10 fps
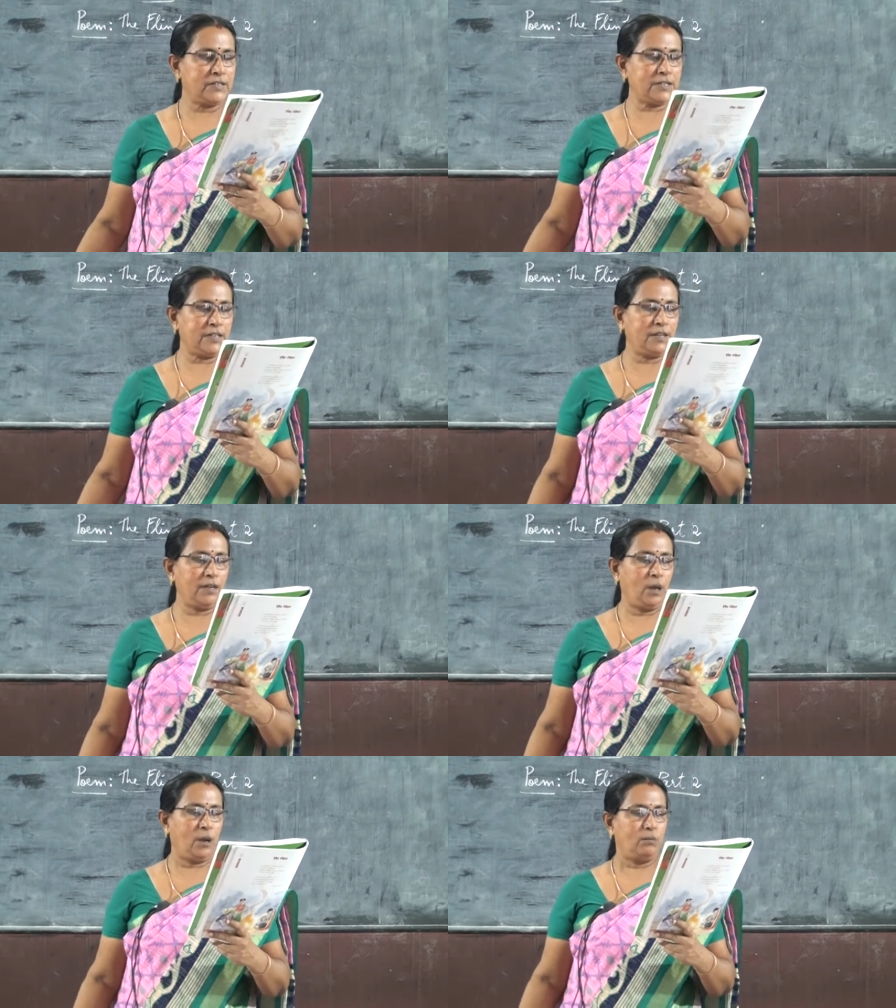
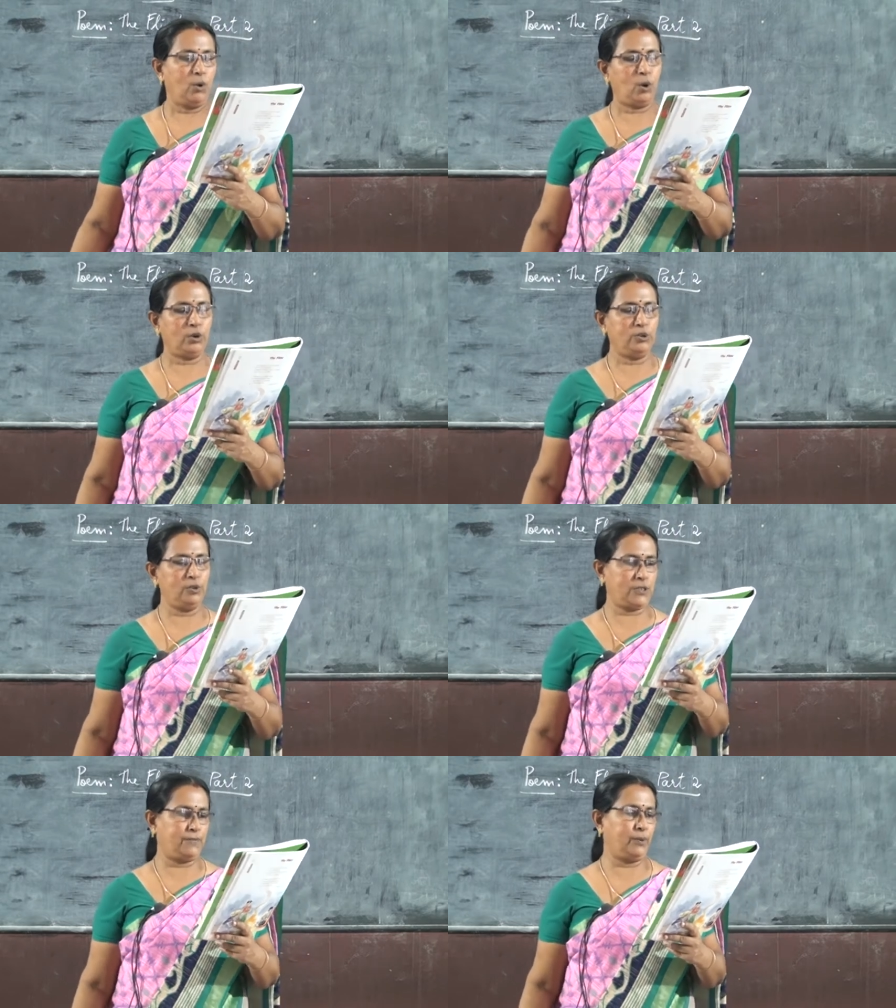C, more
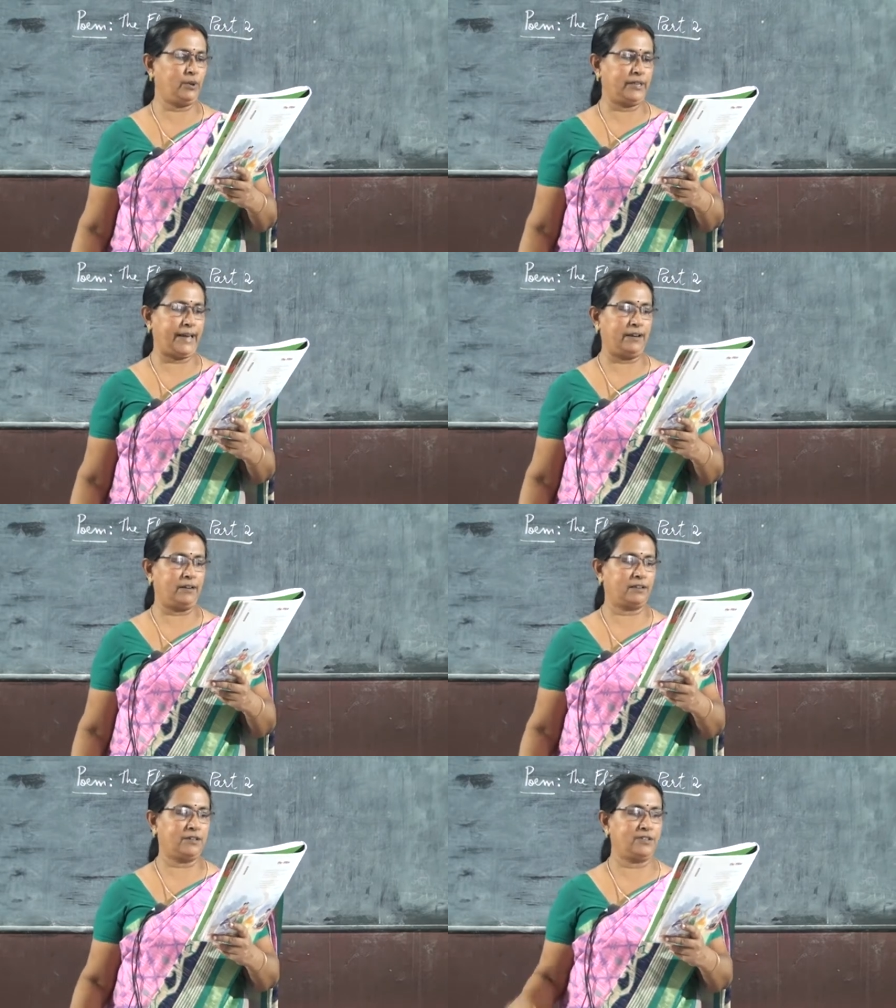useful
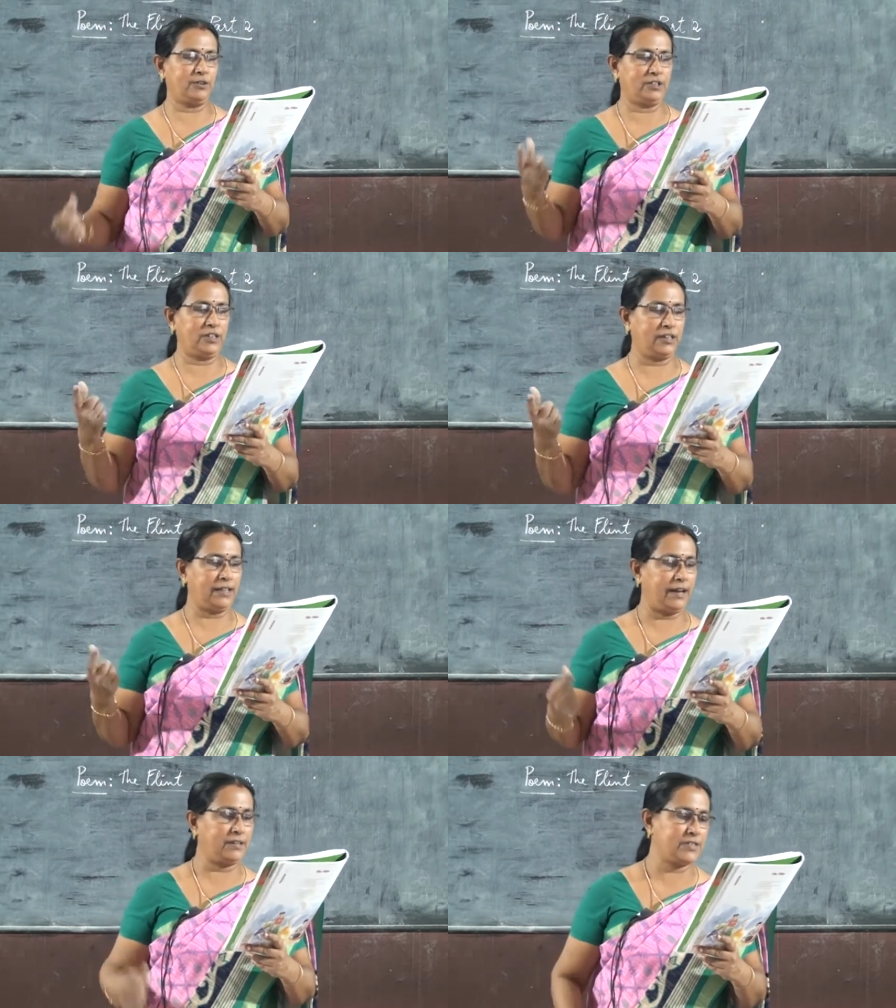than. So here the
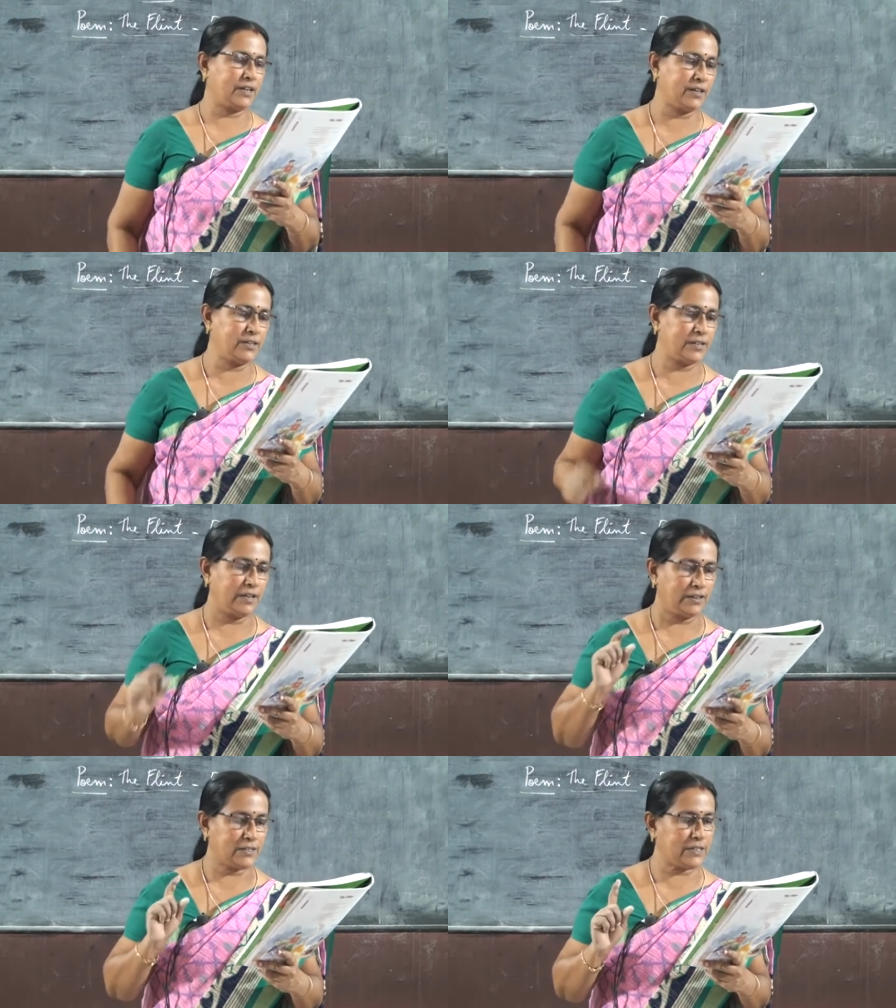answer is
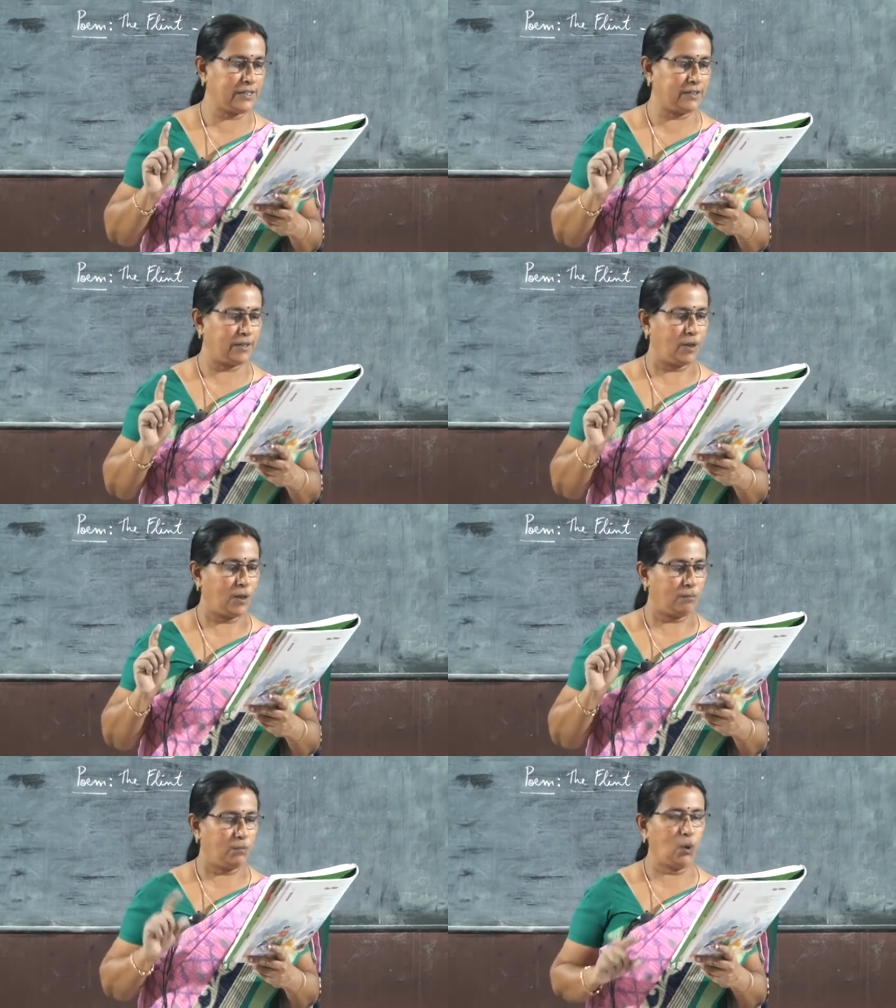
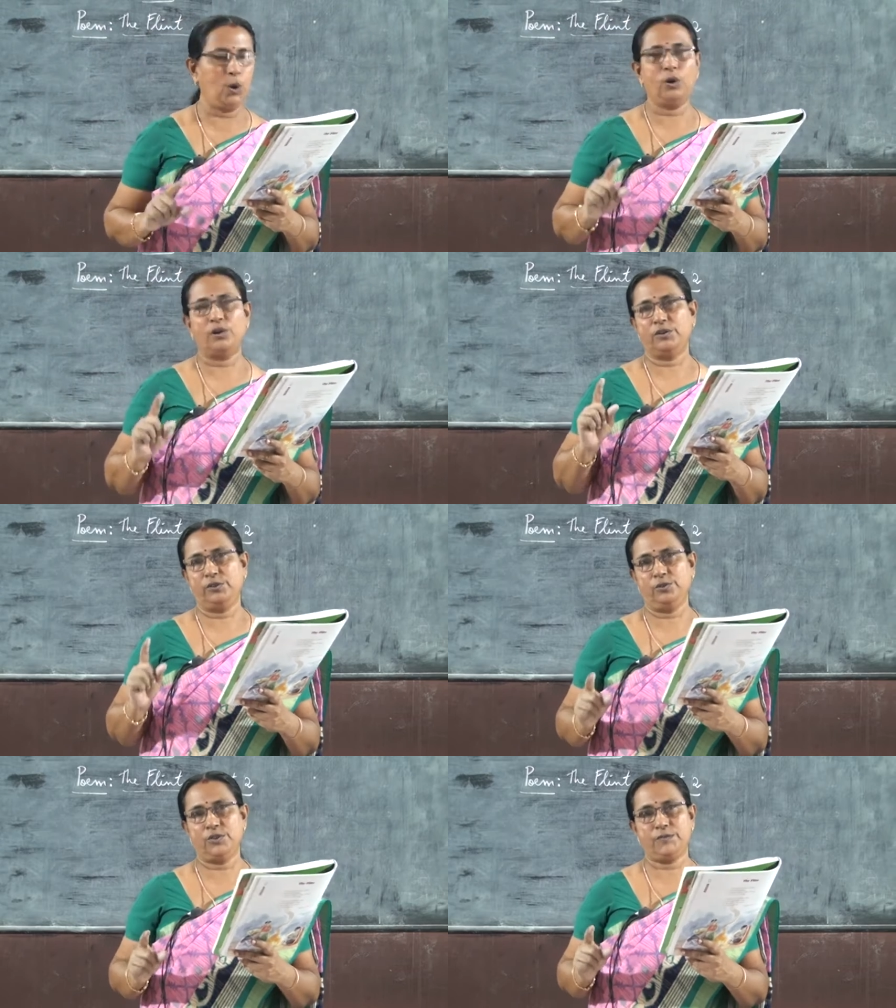C, more
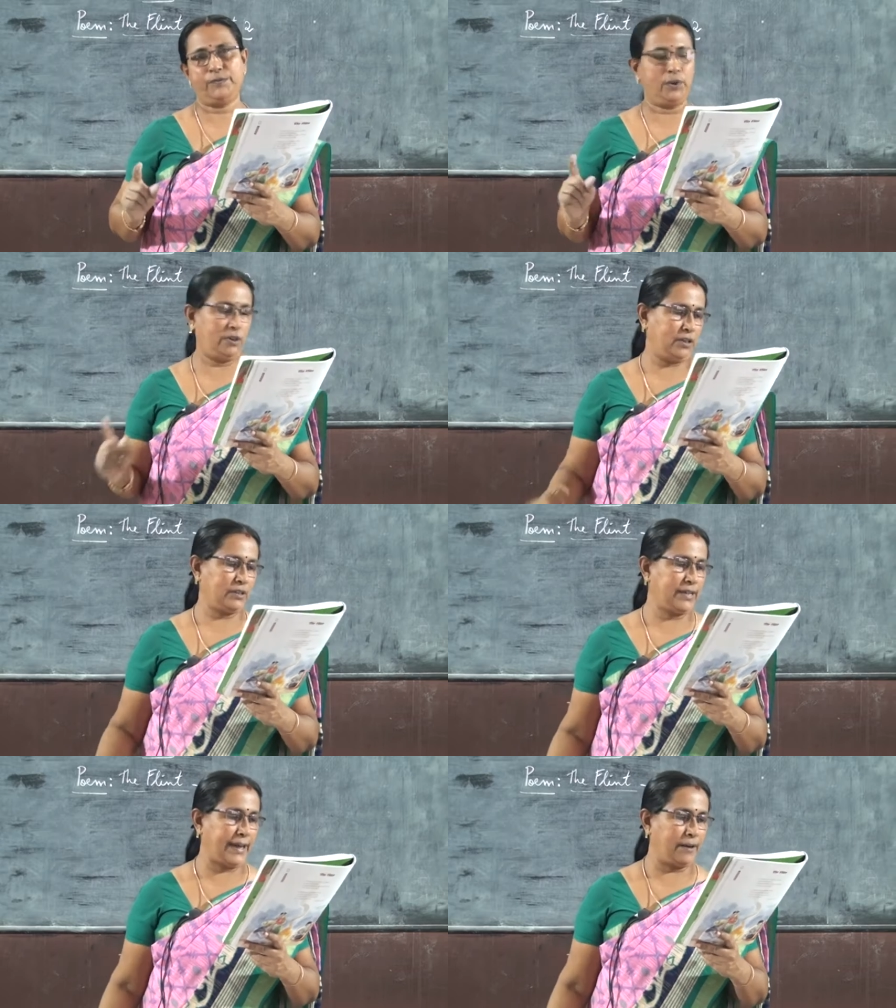
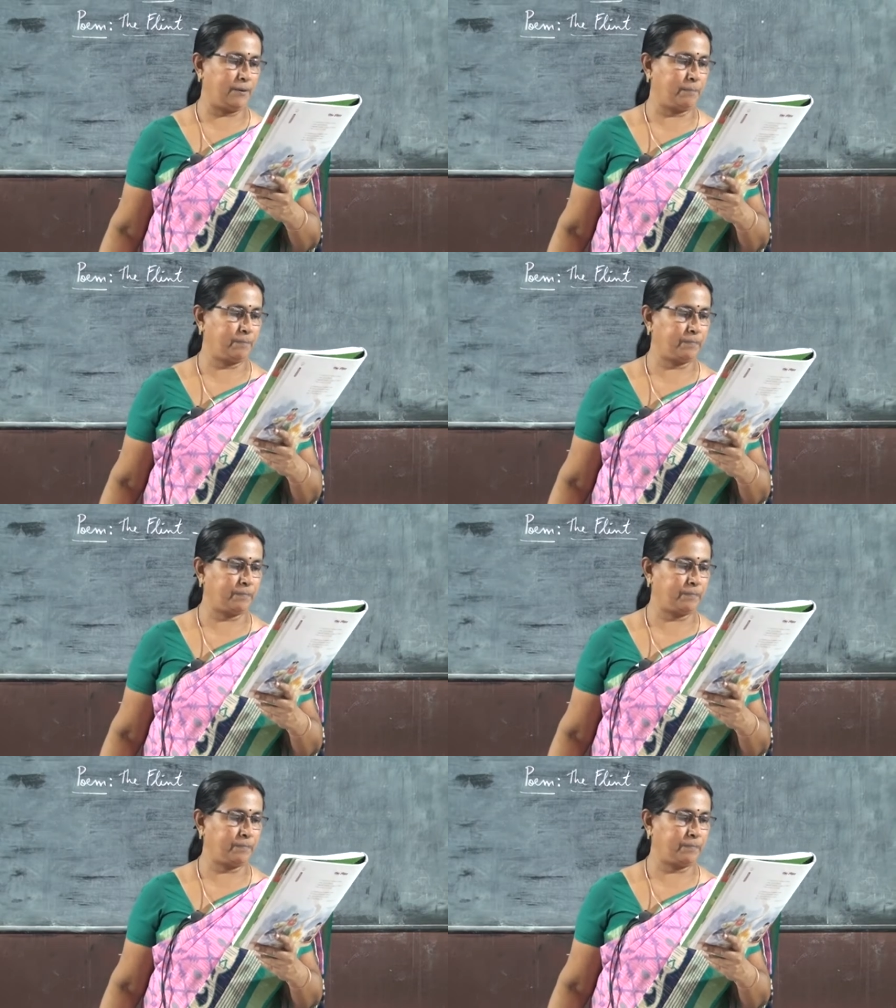useful than.